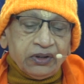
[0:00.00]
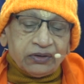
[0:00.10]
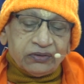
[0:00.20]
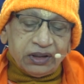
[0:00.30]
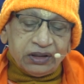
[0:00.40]

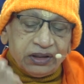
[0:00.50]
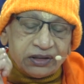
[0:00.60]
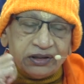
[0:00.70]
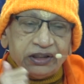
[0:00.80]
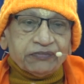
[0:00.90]
So then this
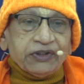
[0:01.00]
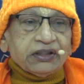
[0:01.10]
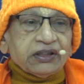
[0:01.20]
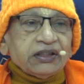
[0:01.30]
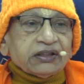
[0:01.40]
statement
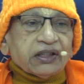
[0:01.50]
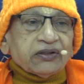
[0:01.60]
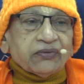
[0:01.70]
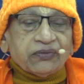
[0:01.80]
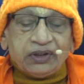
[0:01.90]
is there in
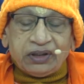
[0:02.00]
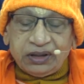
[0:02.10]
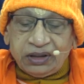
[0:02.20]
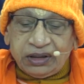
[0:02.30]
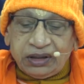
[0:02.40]
Chandogya.
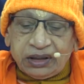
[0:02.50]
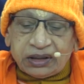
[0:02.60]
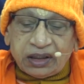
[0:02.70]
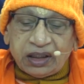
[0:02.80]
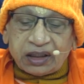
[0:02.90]

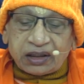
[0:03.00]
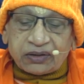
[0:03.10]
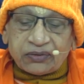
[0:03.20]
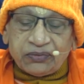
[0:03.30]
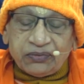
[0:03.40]
Yatha
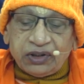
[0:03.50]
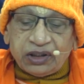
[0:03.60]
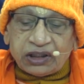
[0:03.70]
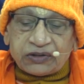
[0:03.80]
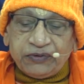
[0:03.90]
krato
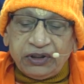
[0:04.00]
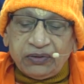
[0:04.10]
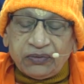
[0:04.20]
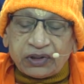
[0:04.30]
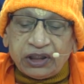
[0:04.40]
asmin
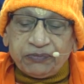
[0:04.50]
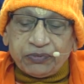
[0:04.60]
loke